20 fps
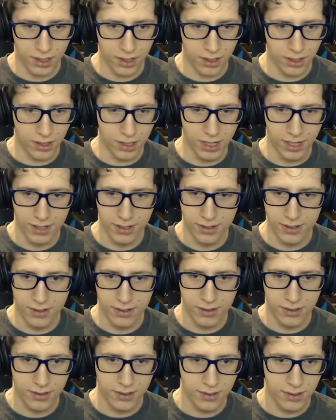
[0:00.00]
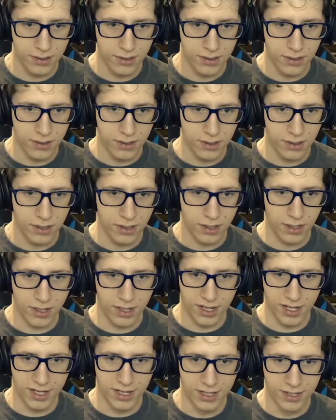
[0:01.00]
Oh!
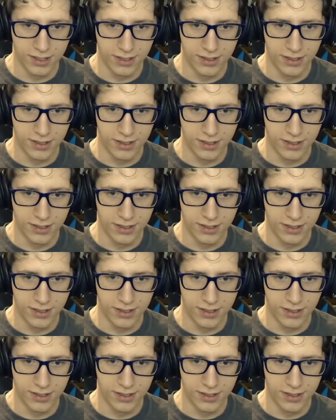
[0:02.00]
Oh!